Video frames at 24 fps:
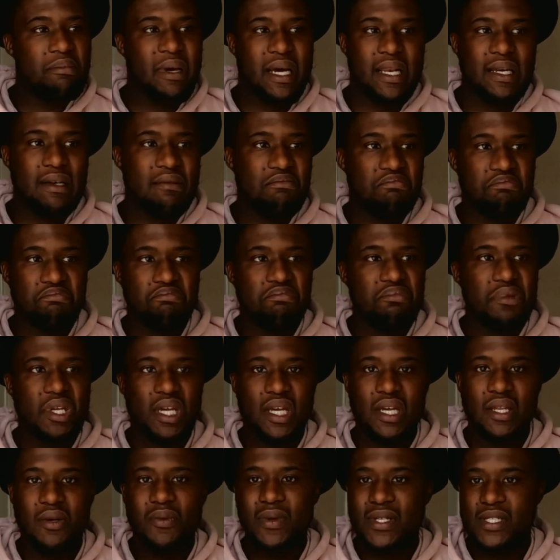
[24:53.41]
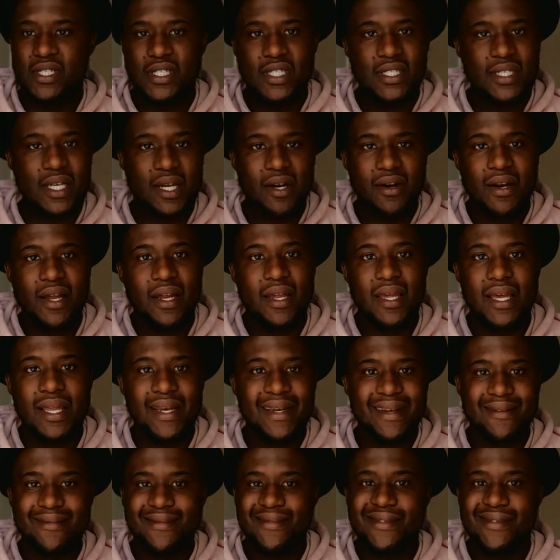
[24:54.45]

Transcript: but yeah, it was just a crackhead.